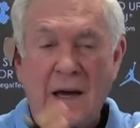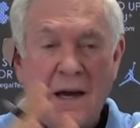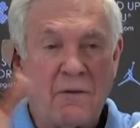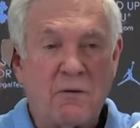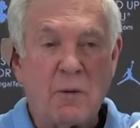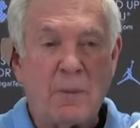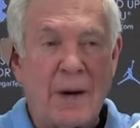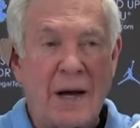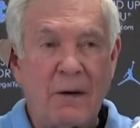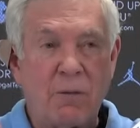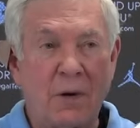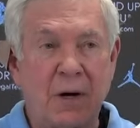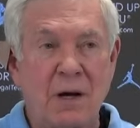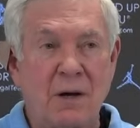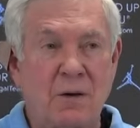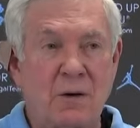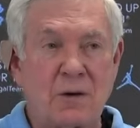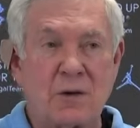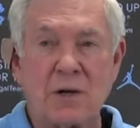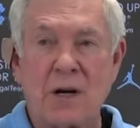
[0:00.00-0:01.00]
Everybody would
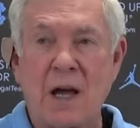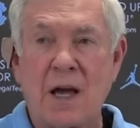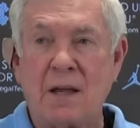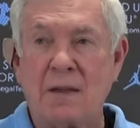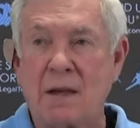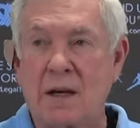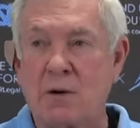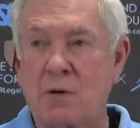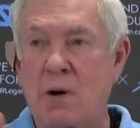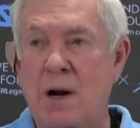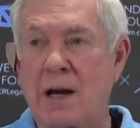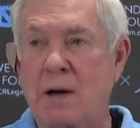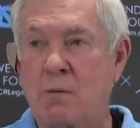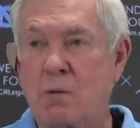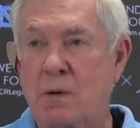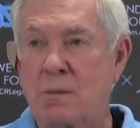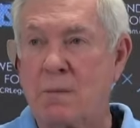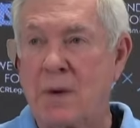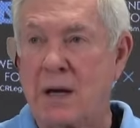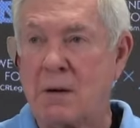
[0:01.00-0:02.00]
understand that
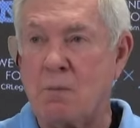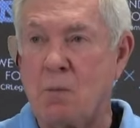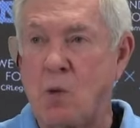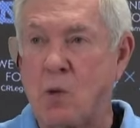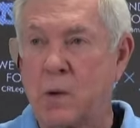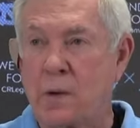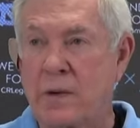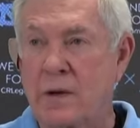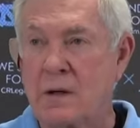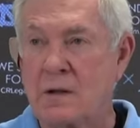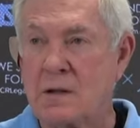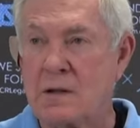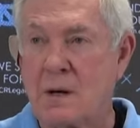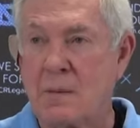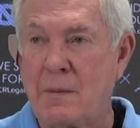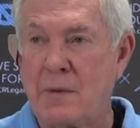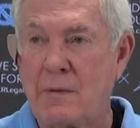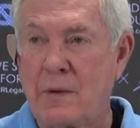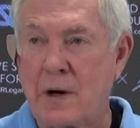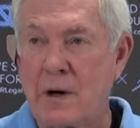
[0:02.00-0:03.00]
Drake would make more than
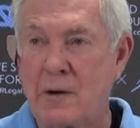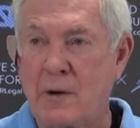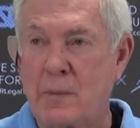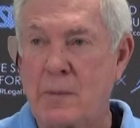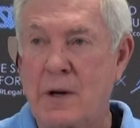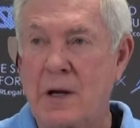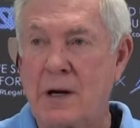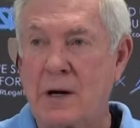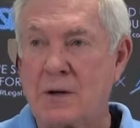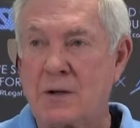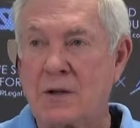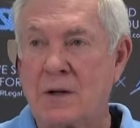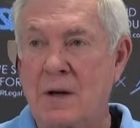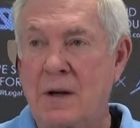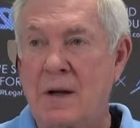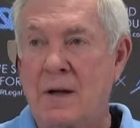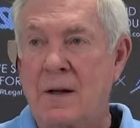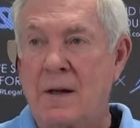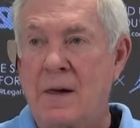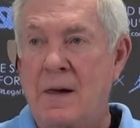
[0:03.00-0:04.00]
some of our other players
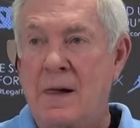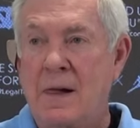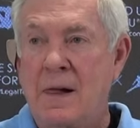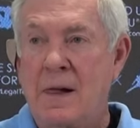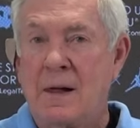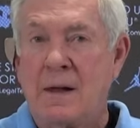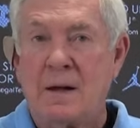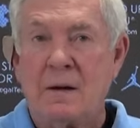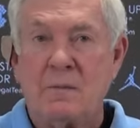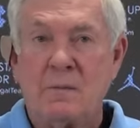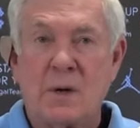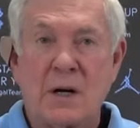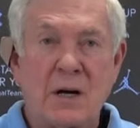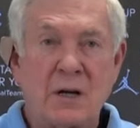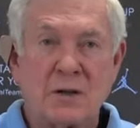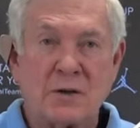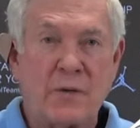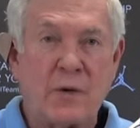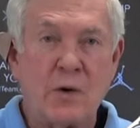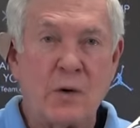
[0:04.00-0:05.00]

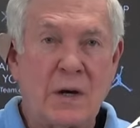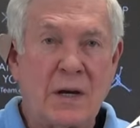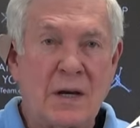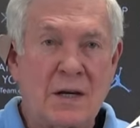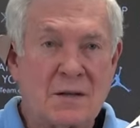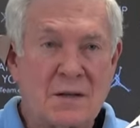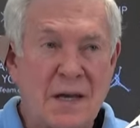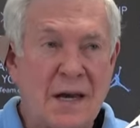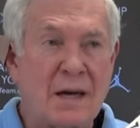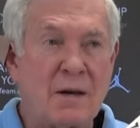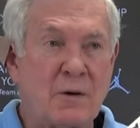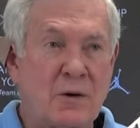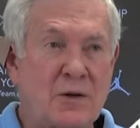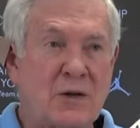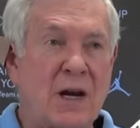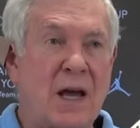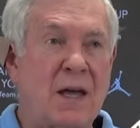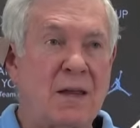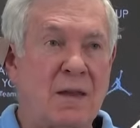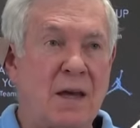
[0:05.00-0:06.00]
because of who he is. They
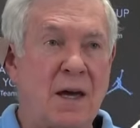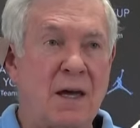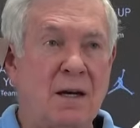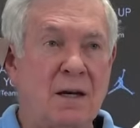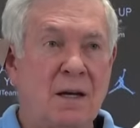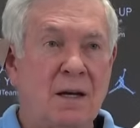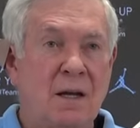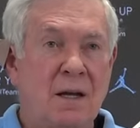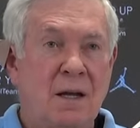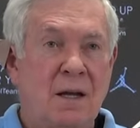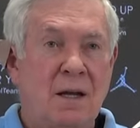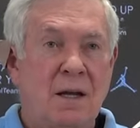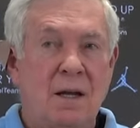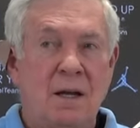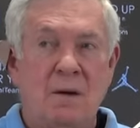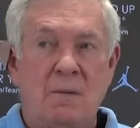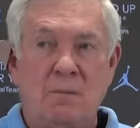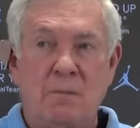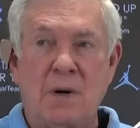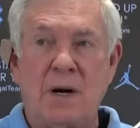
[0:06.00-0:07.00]
understand that.
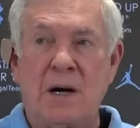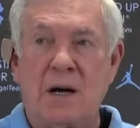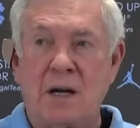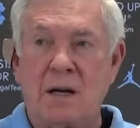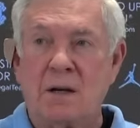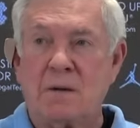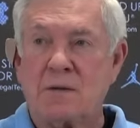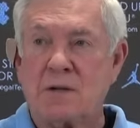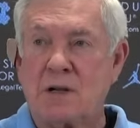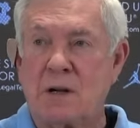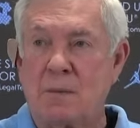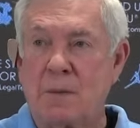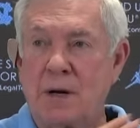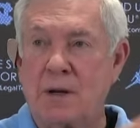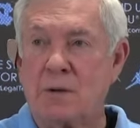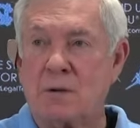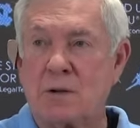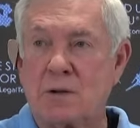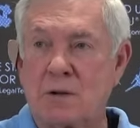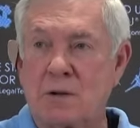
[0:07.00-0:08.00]
But if some
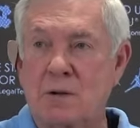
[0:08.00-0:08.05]
other